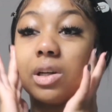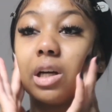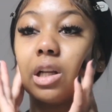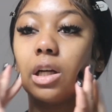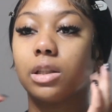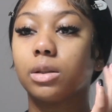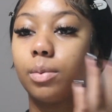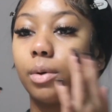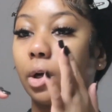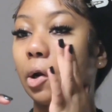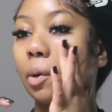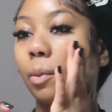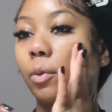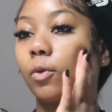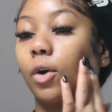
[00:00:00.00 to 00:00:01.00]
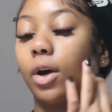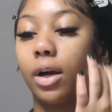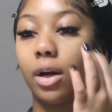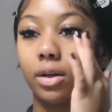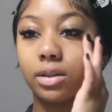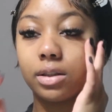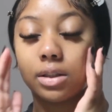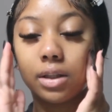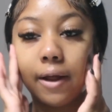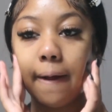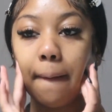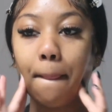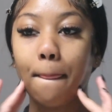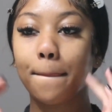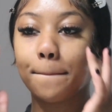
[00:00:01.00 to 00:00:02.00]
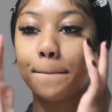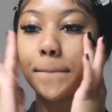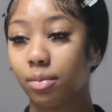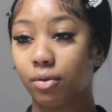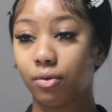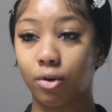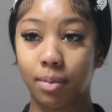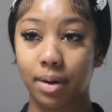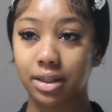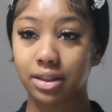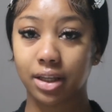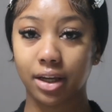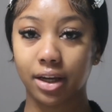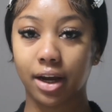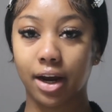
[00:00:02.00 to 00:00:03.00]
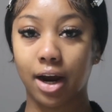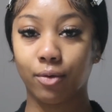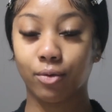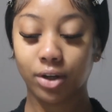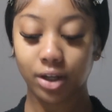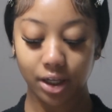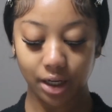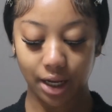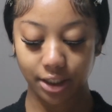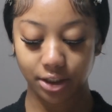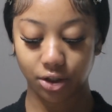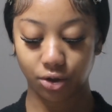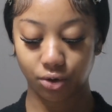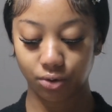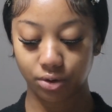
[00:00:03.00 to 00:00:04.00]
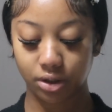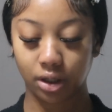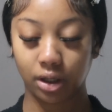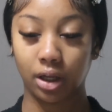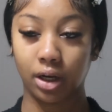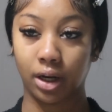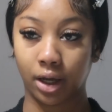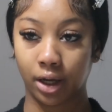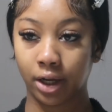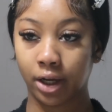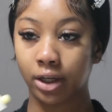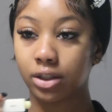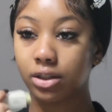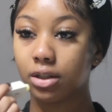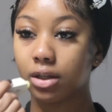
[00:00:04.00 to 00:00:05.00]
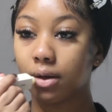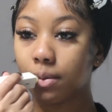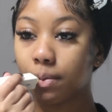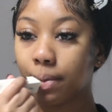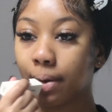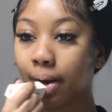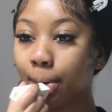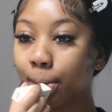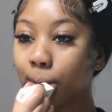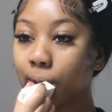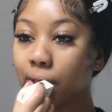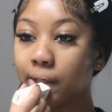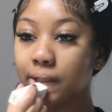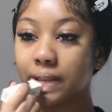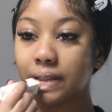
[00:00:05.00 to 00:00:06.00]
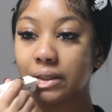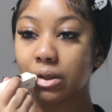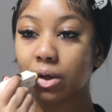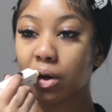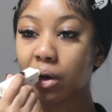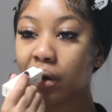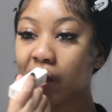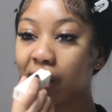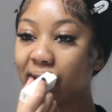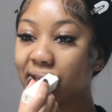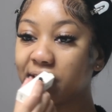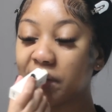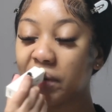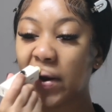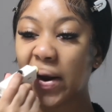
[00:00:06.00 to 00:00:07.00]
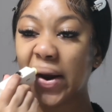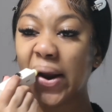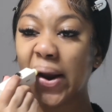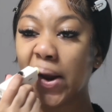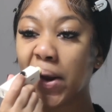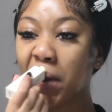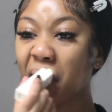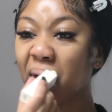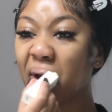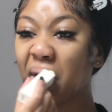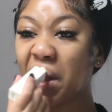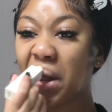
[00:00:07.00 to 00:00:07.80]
I like to put it on before I go to sleep. Before my skincare, I really like to use the Laneige, but I'm gonna use this Curology right now.